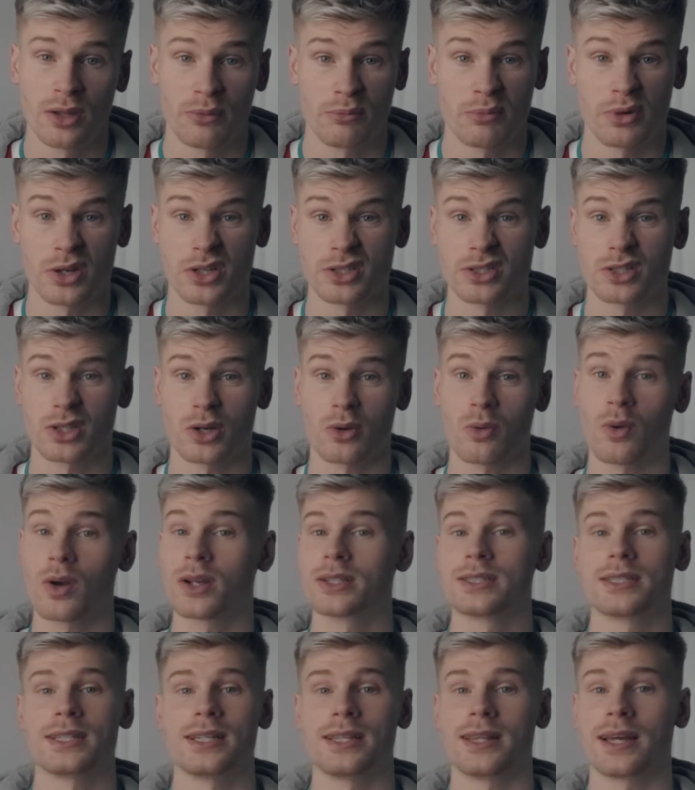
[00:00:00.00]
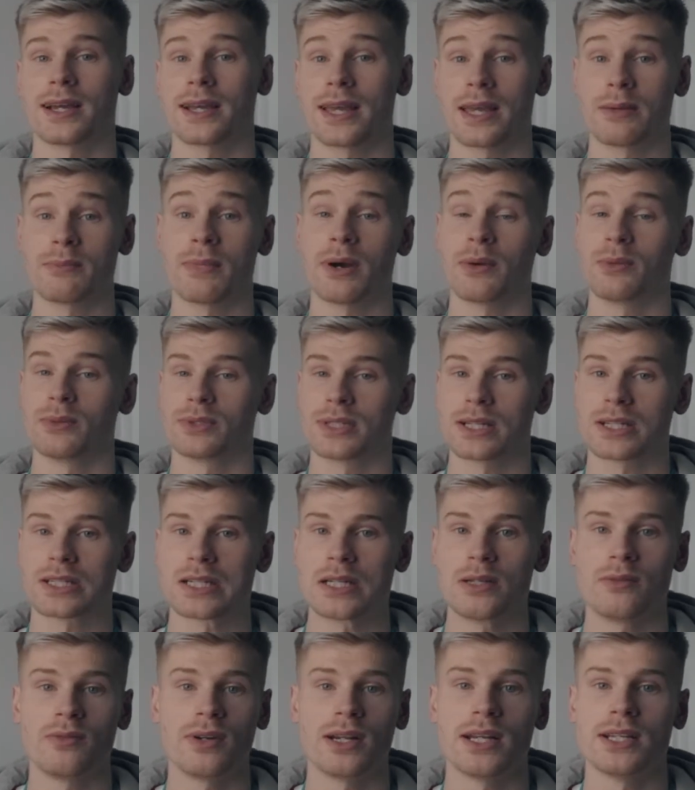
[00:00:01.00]
because the quality that came out was
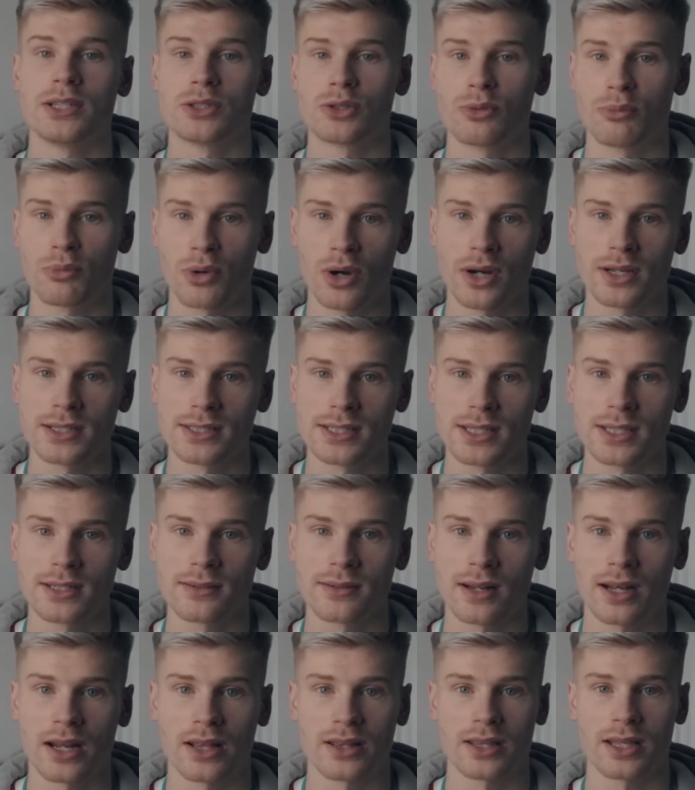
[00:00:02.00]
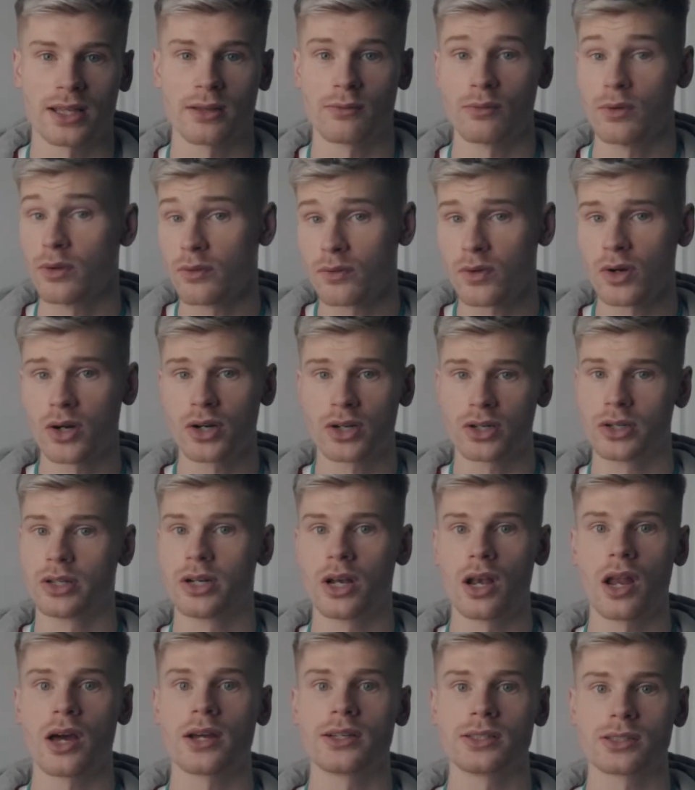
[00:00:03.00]
actually really surprising, and I think if you've got a good
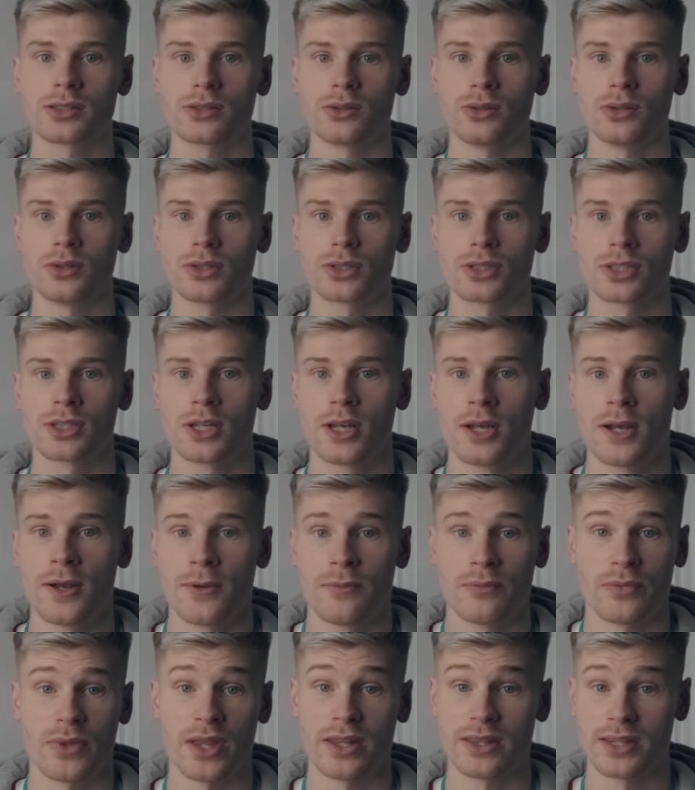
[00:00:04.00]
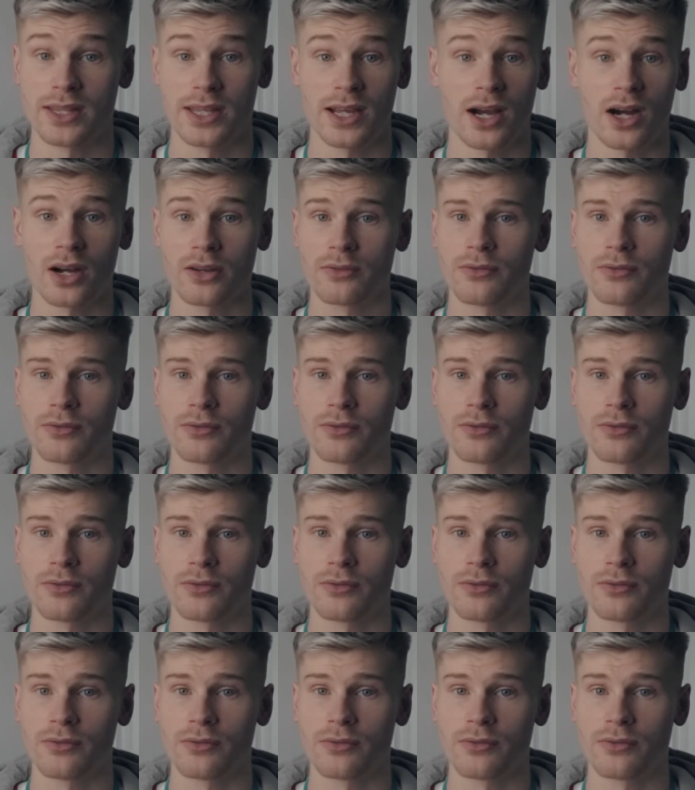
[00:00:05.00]
light source, then the